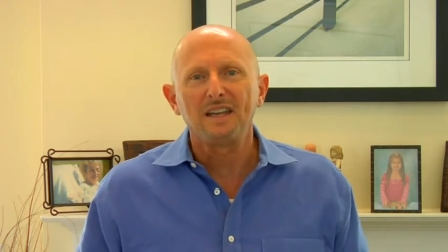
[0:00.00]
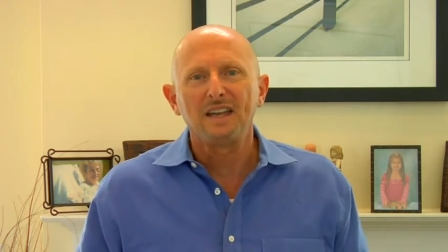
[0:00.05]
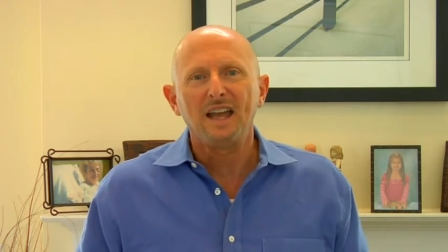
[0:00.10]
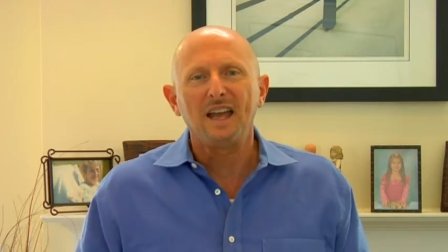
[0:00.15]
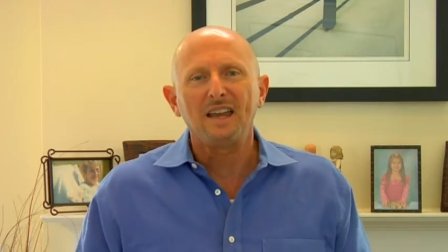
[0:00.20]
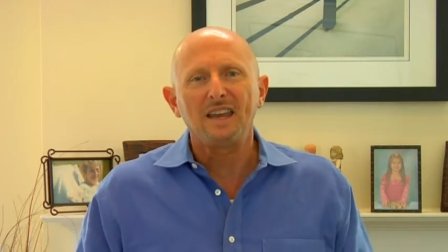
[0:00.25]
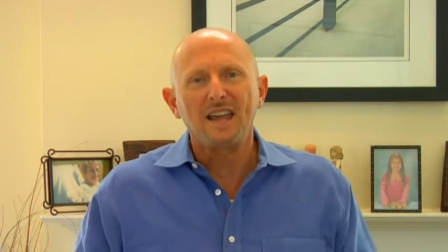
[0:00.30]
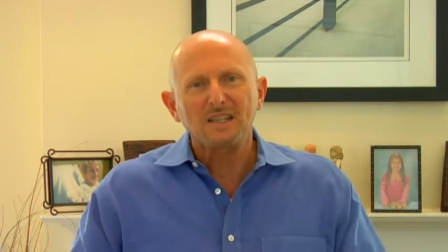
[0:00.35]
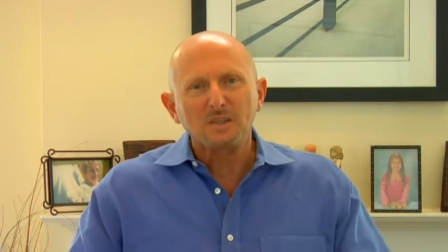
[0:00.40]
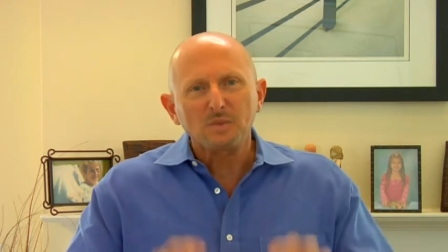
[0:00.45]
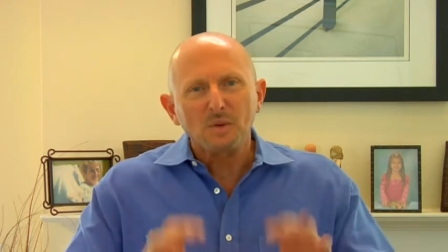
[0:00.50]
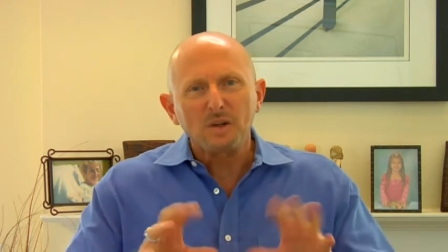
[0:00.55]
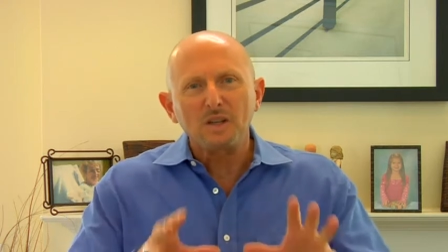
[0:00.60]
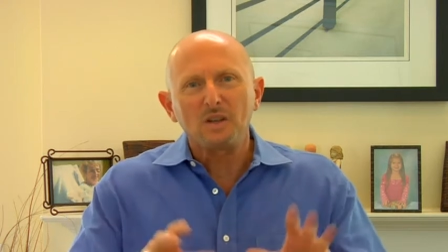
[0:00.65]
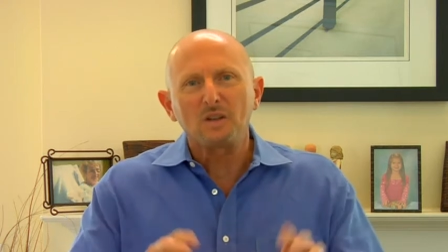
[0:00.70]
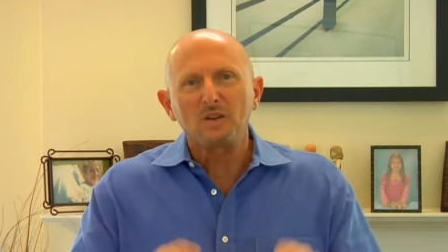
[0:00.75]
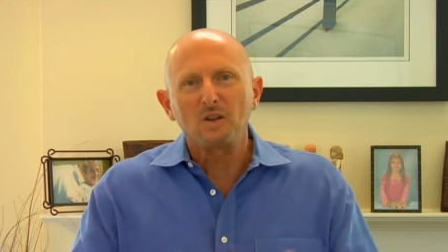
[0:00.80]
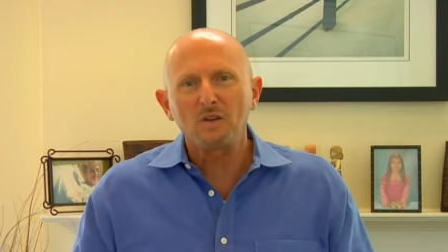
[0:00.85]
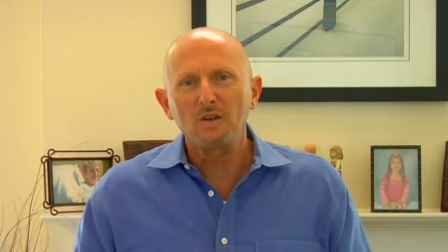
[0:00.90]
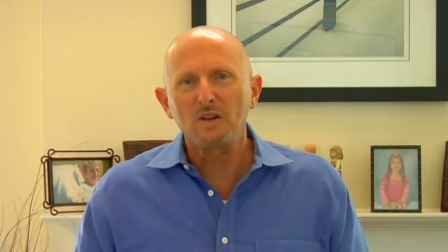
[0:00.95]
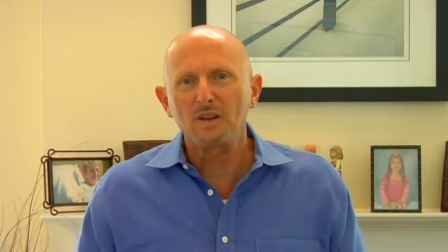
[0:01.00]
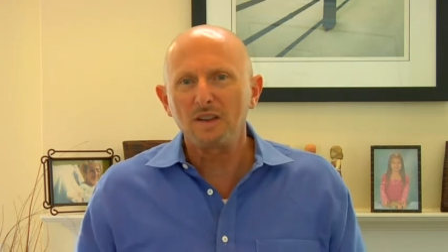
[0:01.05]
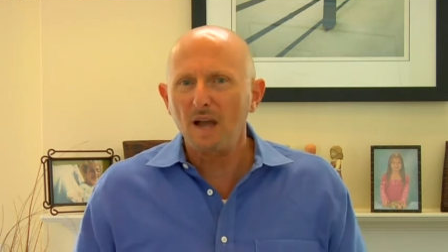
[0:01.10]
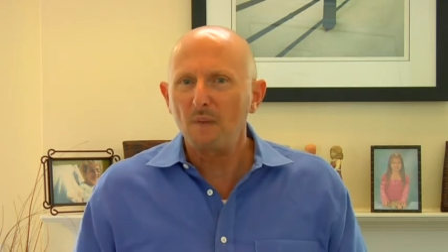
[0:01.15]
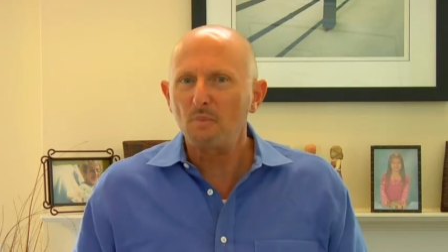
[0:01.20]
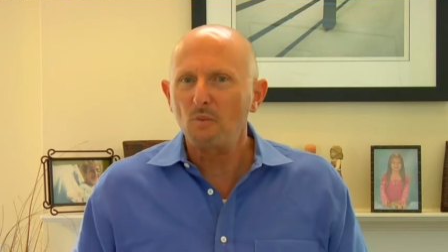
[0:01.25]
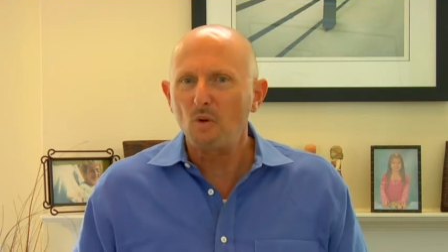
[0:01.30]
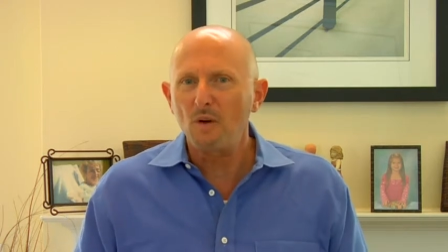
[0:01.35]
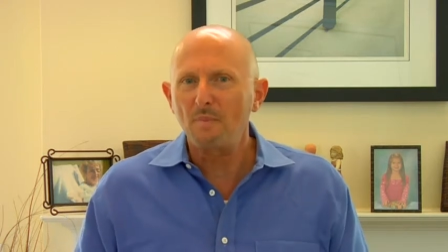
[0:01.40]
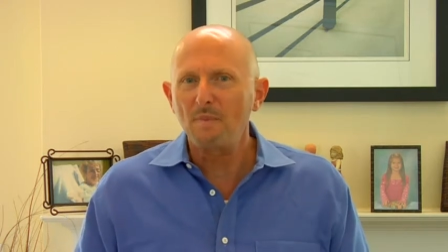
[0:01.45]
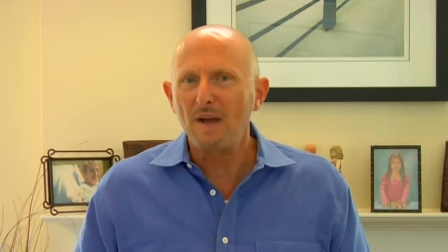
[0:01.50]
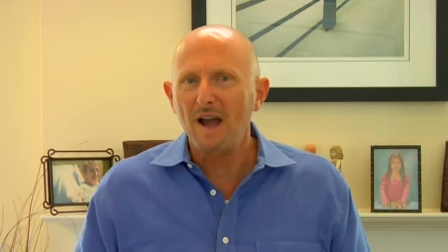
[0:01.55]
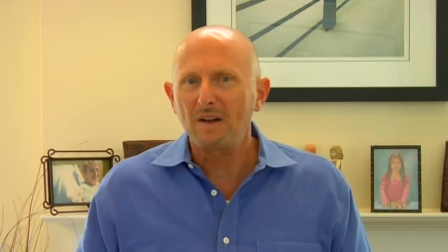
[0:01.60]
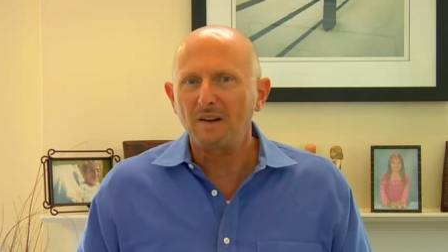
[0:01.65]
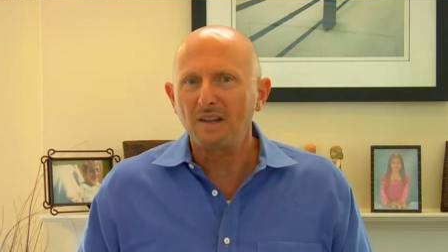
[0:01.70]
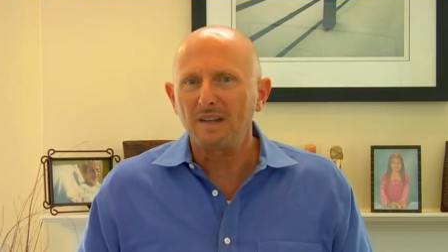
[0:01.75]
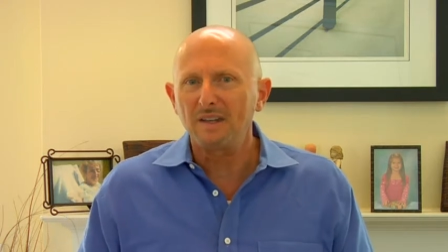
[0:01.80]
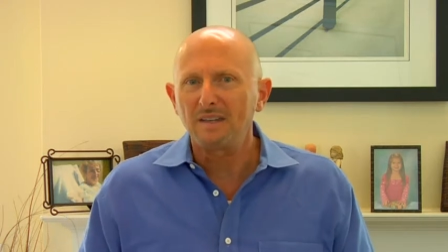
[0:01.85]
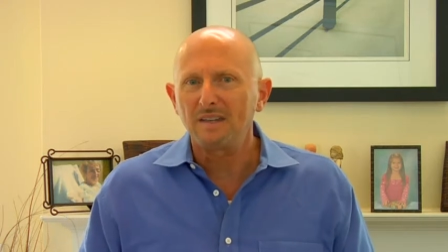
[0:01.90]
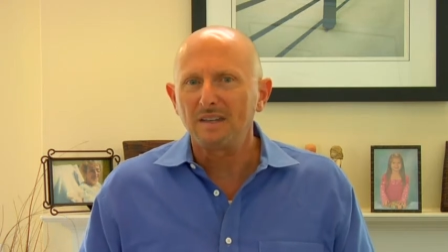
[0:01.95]
And that's where you'll learn a lot more
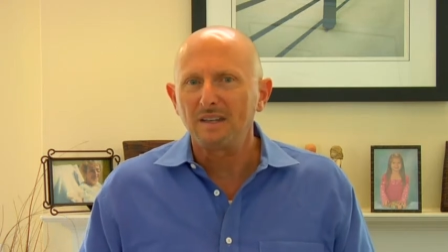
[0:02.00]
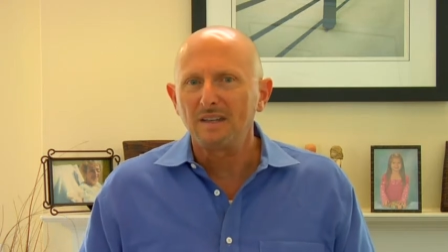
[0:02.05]
about it.